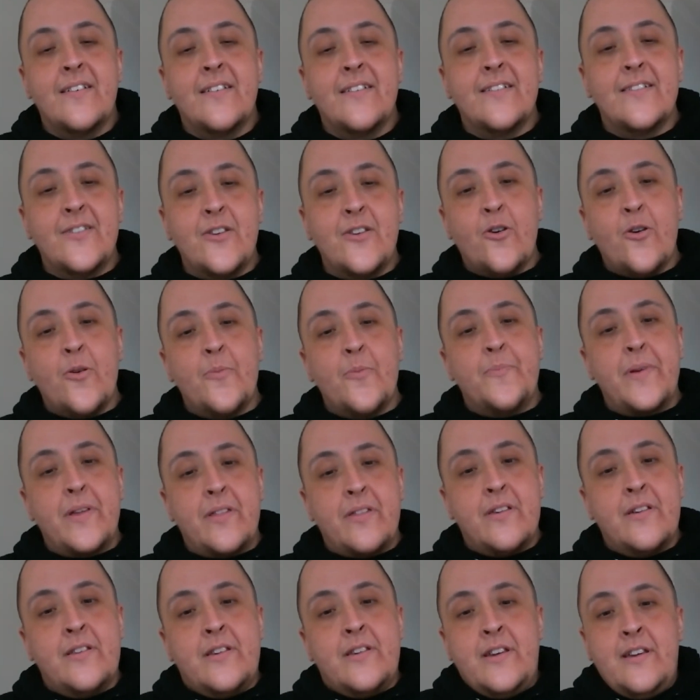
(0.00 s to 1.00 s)
your
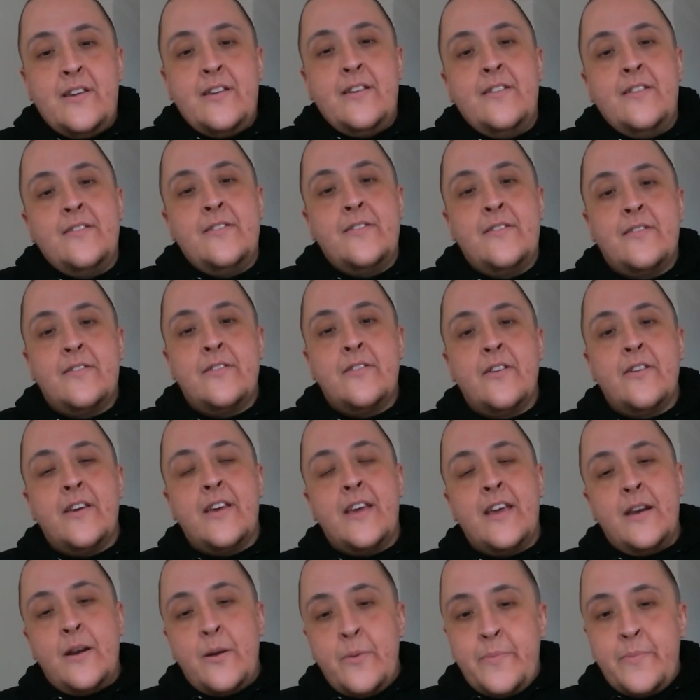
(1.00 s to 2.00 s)
abilities, your
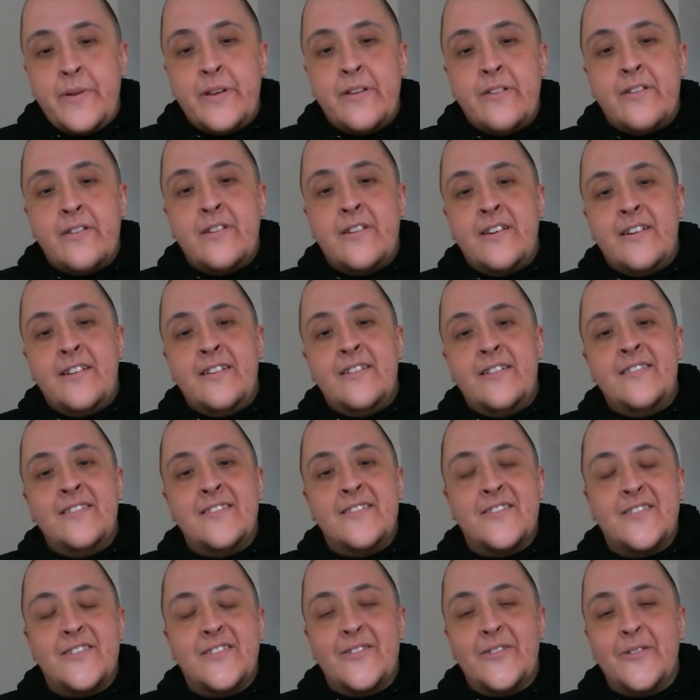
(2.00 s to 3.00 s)

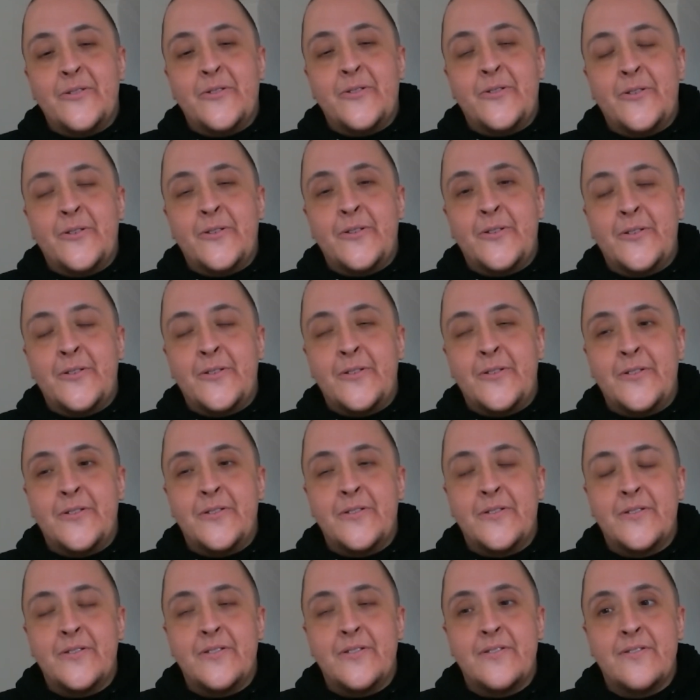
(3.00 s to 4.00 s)
inabilities, your
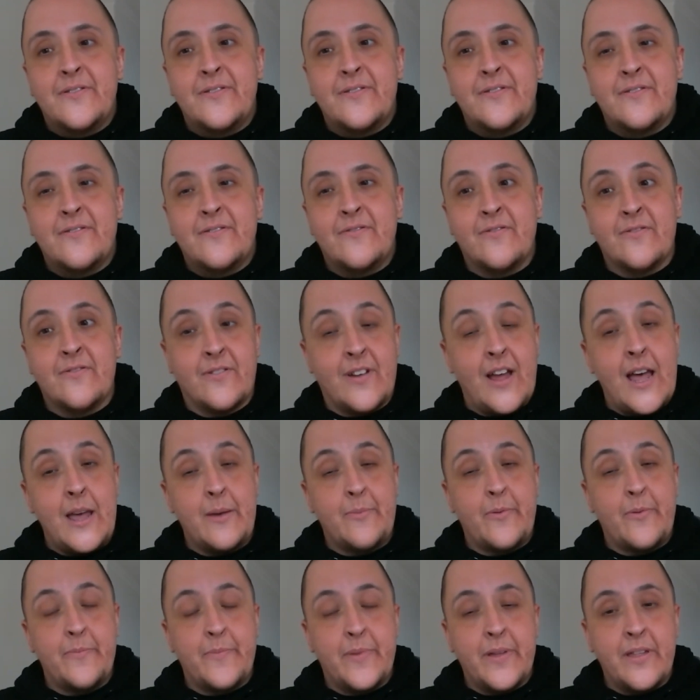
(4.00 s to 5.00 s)

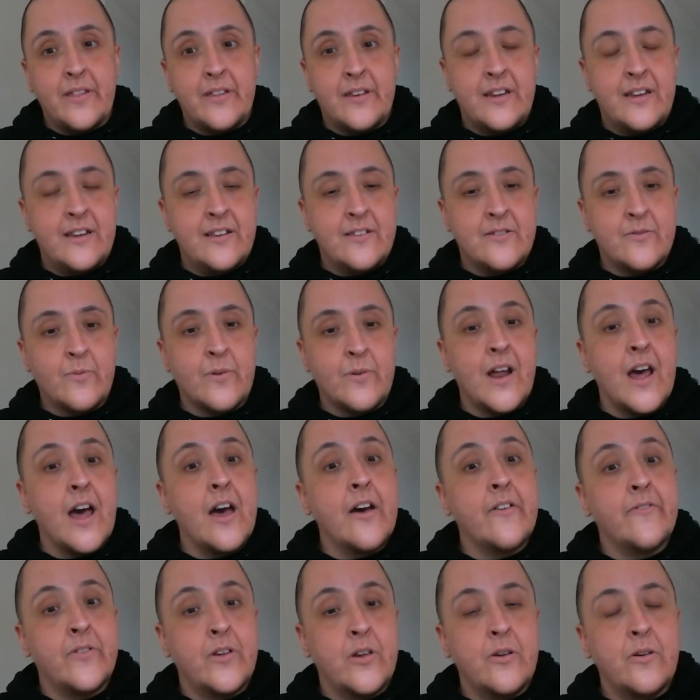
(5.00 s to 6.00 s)
capabilities, what
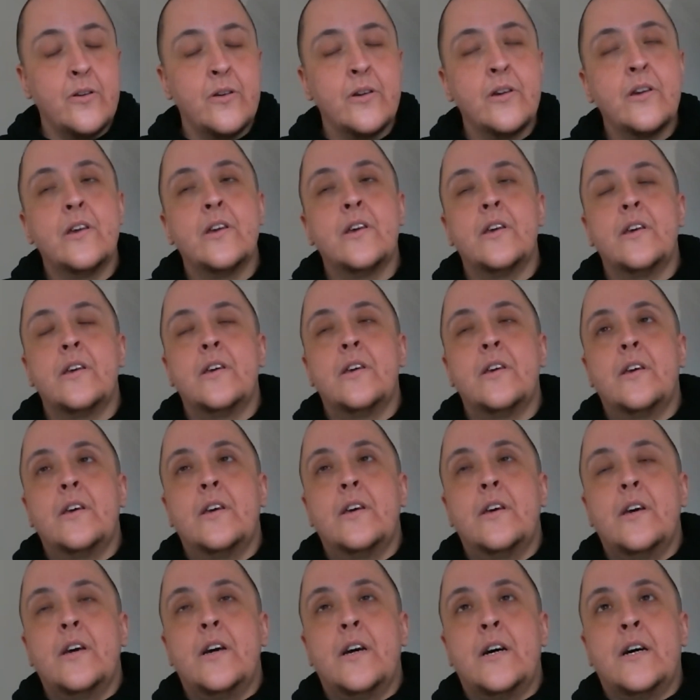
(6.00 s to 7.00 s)
have you.
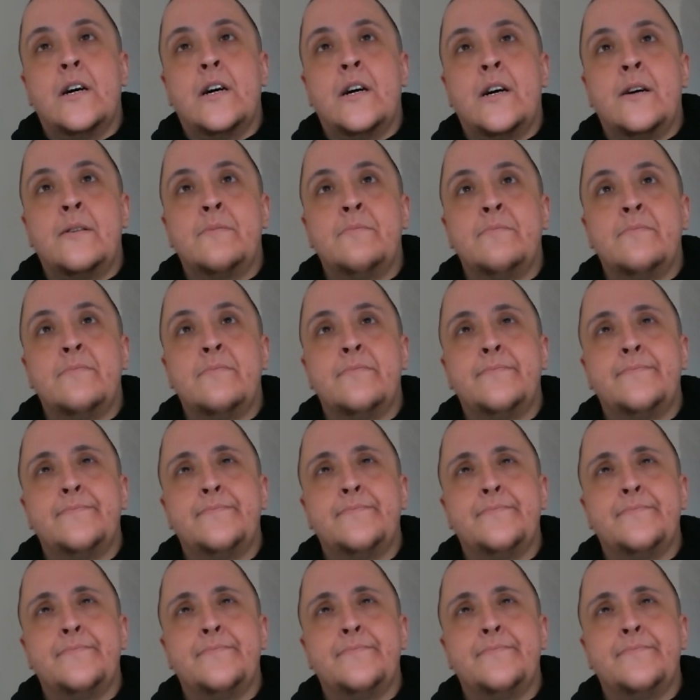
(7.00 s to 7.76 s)
And